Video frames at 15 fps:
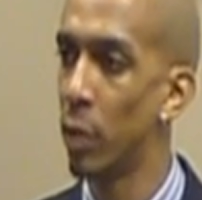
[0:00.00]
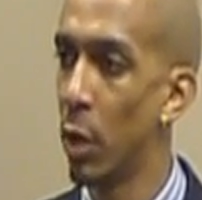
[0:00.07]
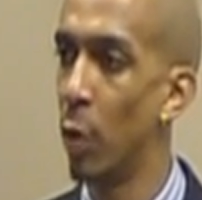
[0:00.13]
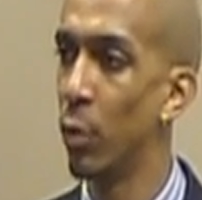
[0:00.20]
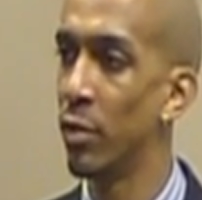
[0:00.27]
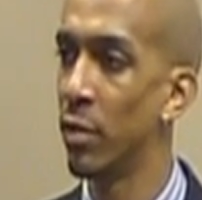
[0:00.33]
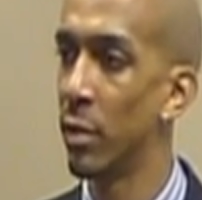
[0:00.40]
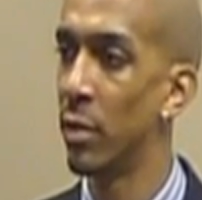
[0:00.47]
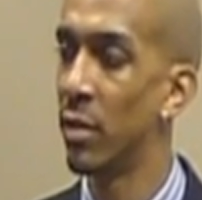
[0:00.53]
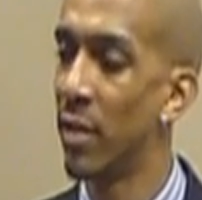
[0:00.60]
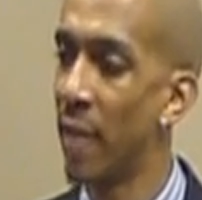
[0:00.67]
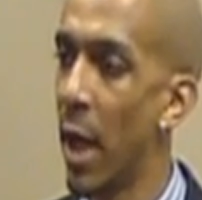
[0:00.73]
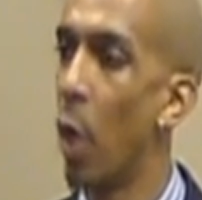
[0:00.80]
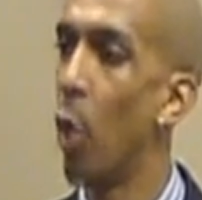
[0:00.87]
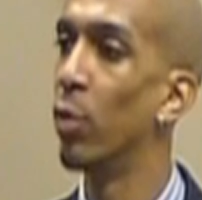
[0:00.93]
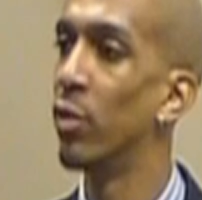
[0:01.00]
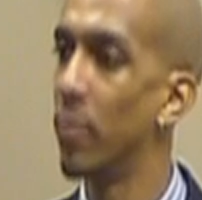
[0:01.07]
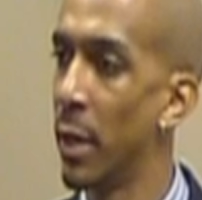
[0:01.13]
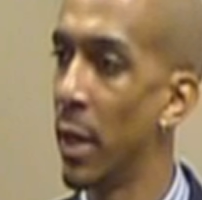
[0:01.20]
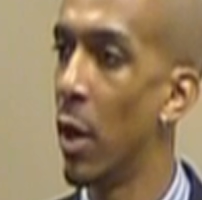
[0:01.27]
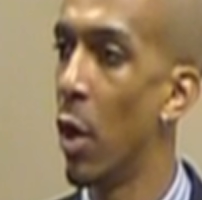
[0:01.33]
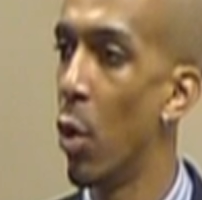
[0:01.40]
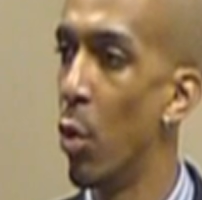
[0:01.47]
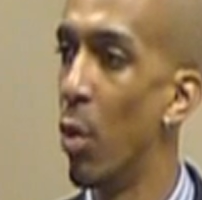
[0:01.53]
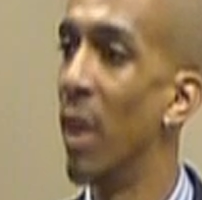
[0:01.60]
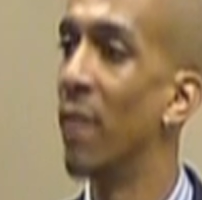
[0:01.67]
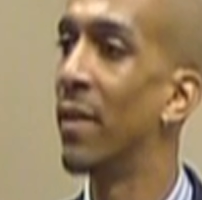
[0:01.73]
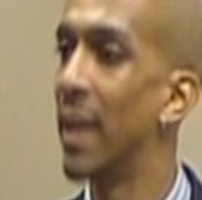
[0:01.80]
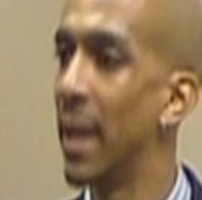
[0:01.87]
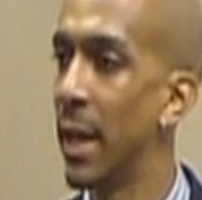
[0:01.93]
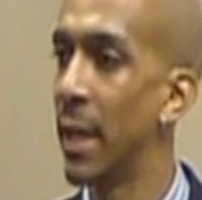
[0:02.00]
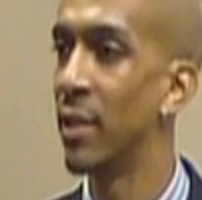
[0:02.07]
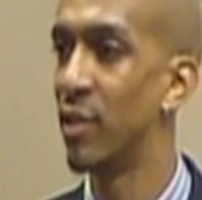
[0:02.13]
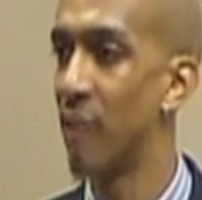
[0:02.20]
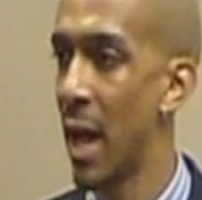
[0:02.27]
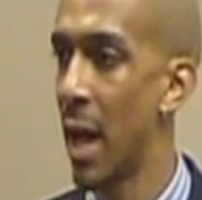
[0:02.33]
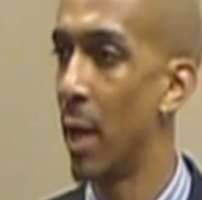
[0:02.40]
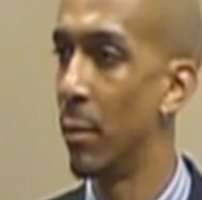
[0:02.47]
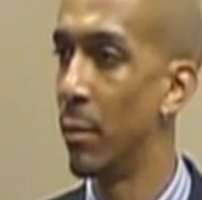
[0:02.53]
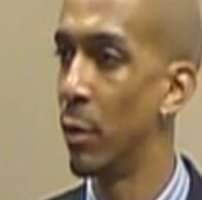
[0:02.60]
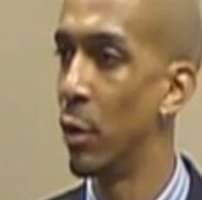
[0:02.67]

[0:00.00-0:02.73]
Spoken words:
closer to that ultimate goal of getting a job.